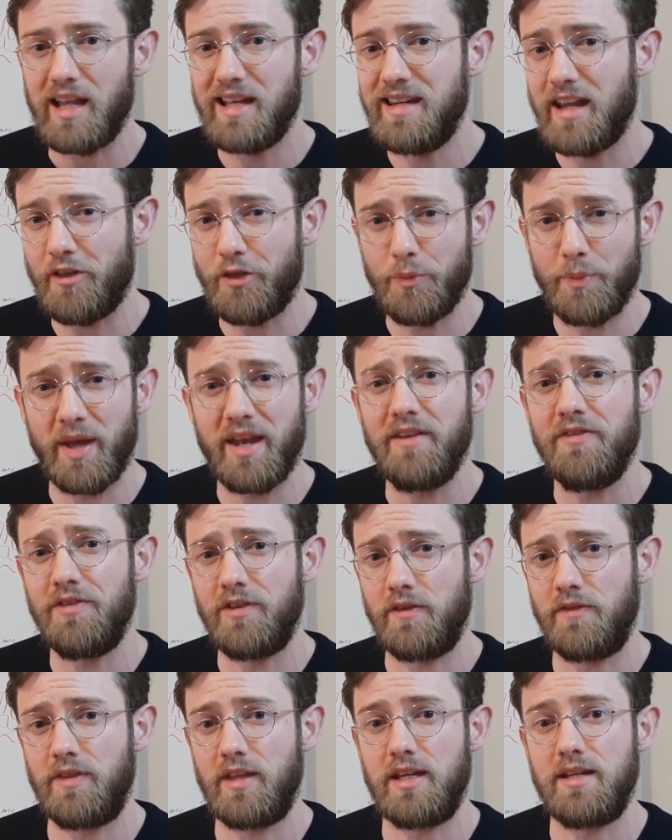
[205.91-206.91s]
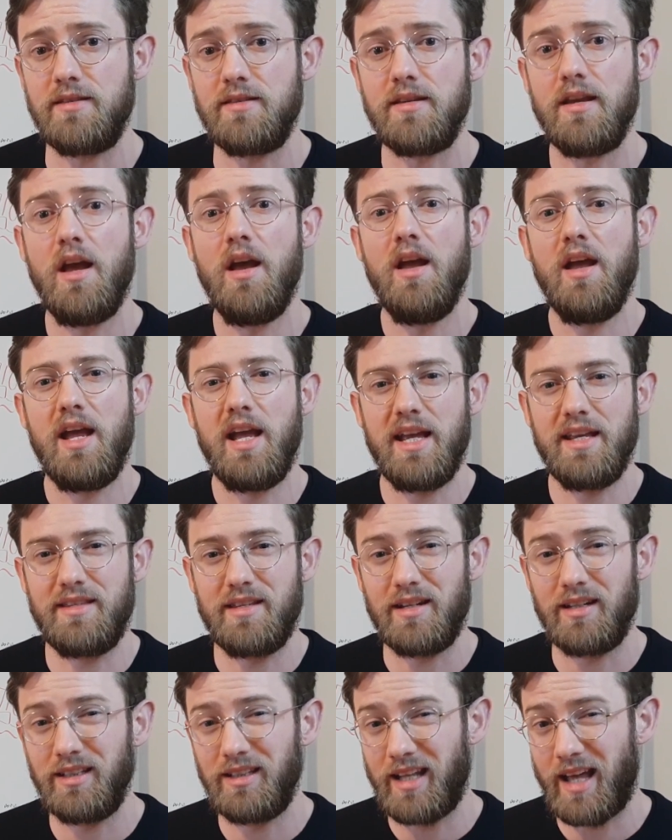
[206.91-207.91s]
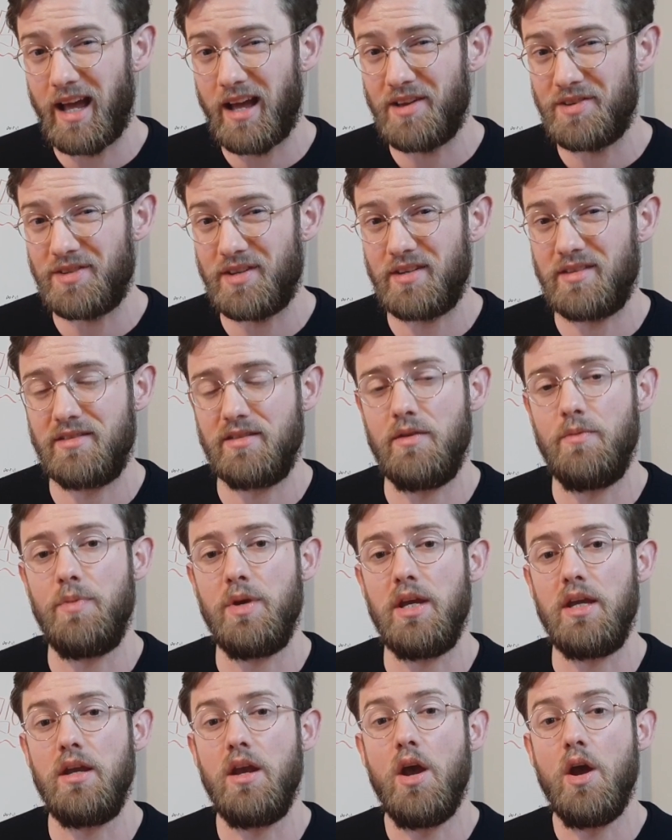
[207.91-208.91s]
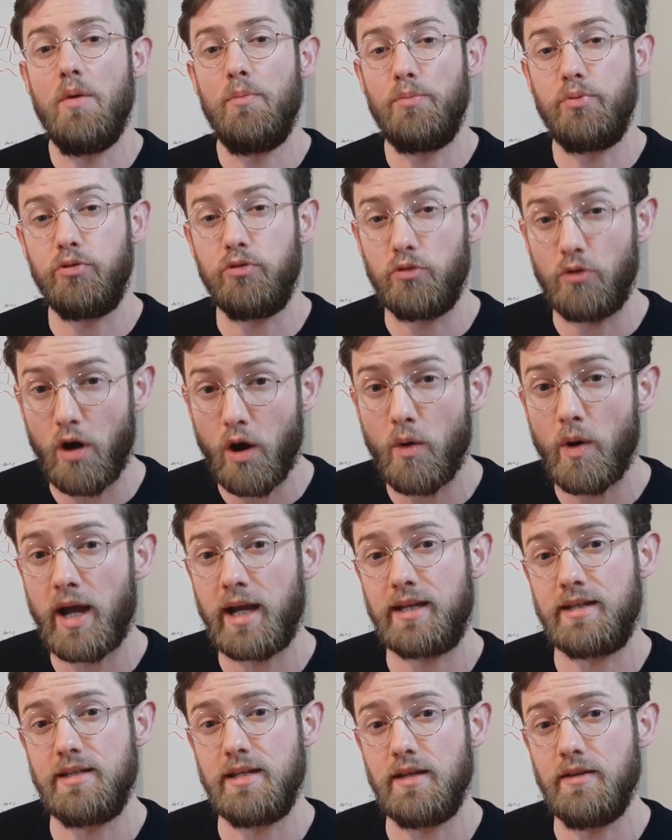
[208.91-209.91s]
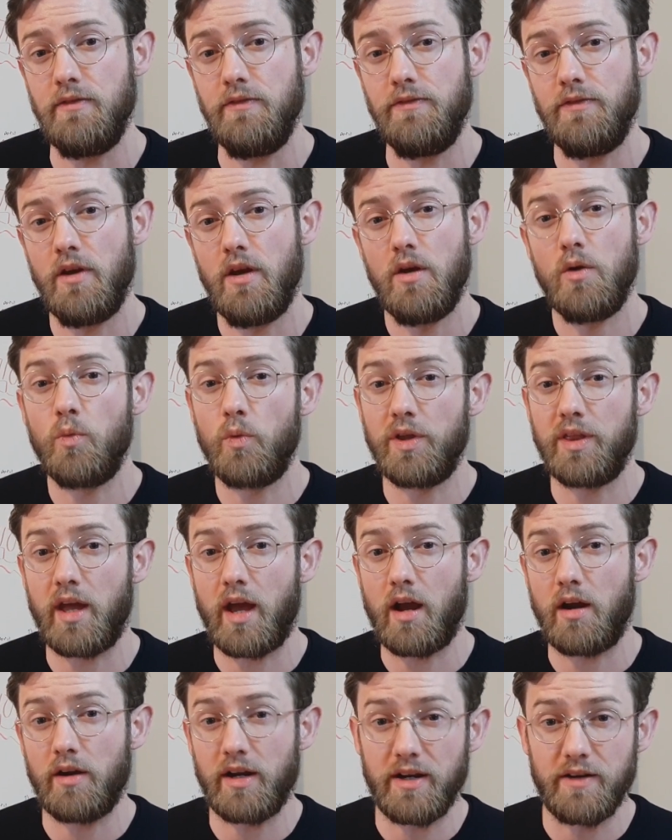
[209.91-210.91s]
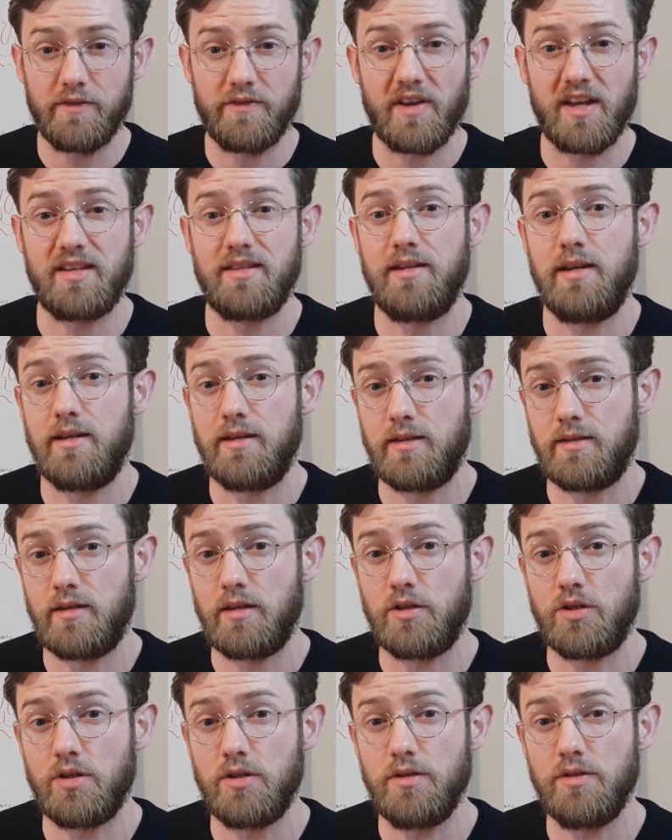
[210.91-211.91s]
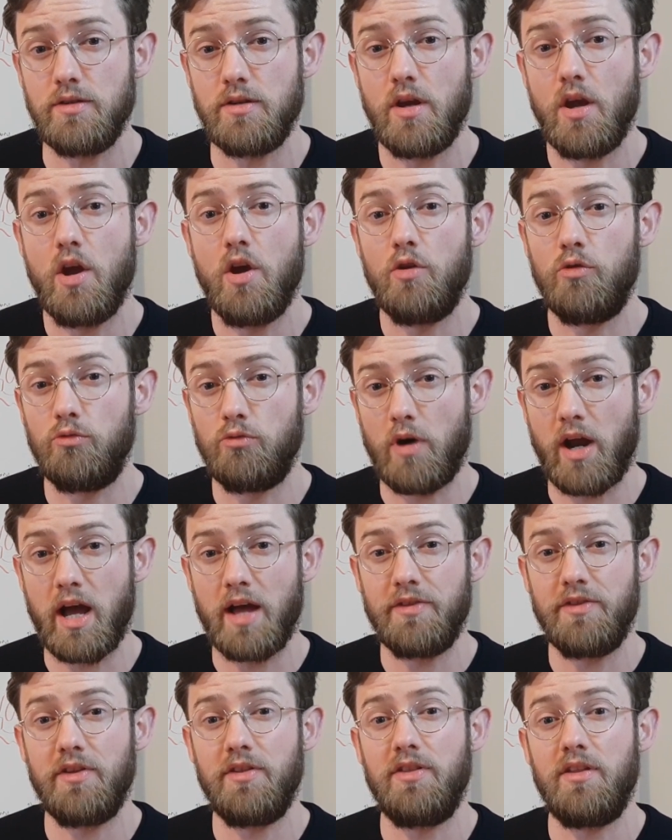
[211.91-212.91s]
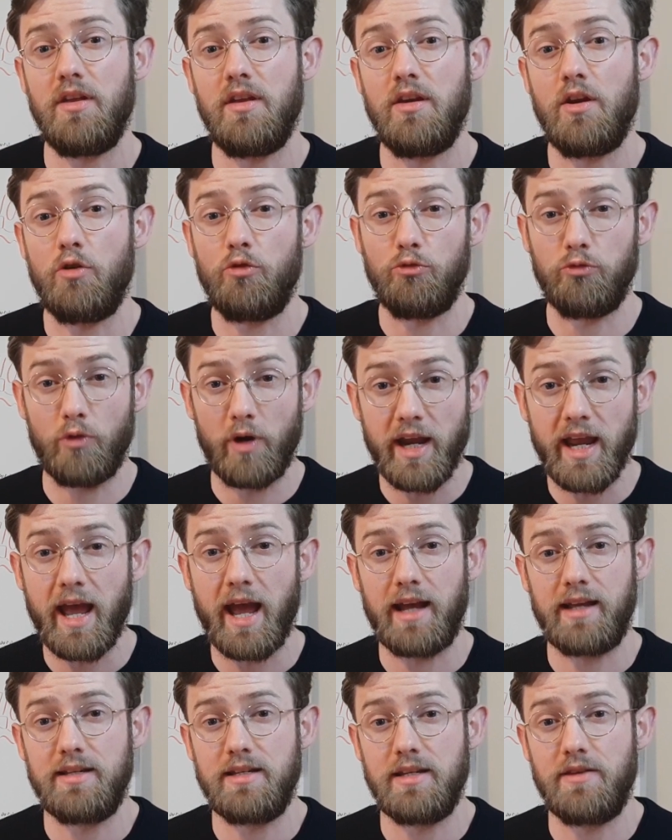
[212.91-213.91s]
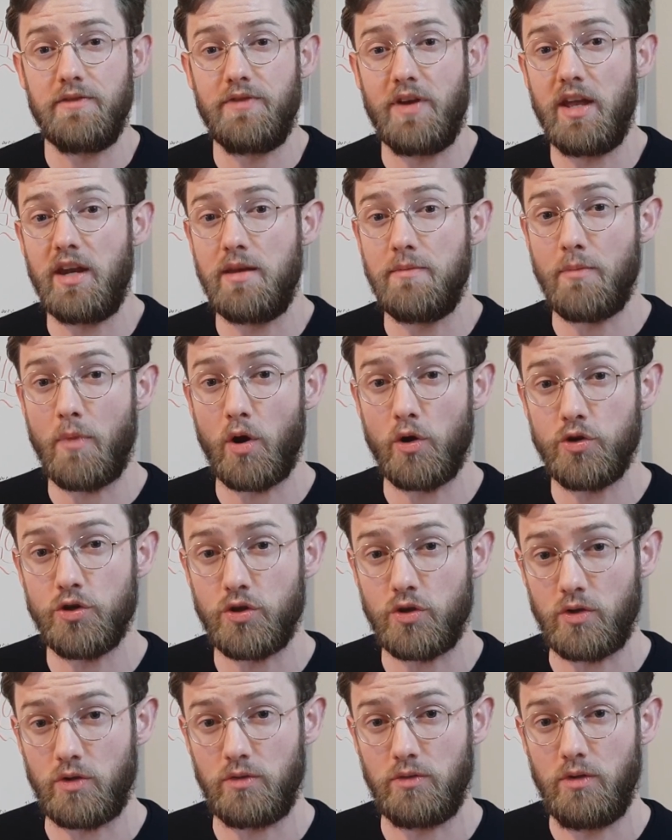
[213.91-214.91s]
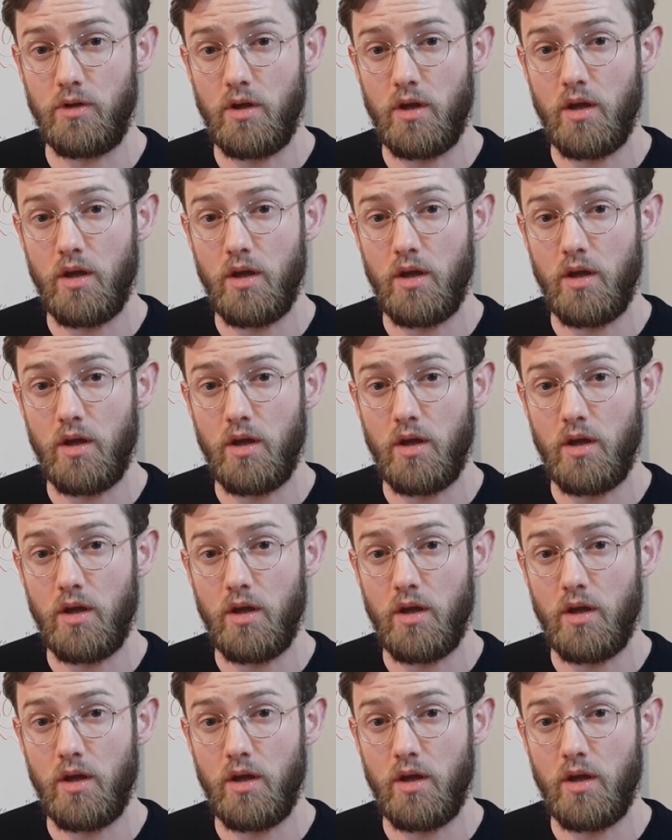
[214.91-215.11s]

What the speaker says: Now, the benefit of this is it allows us to be proactive with our investing decisions rather than reactive and emotional.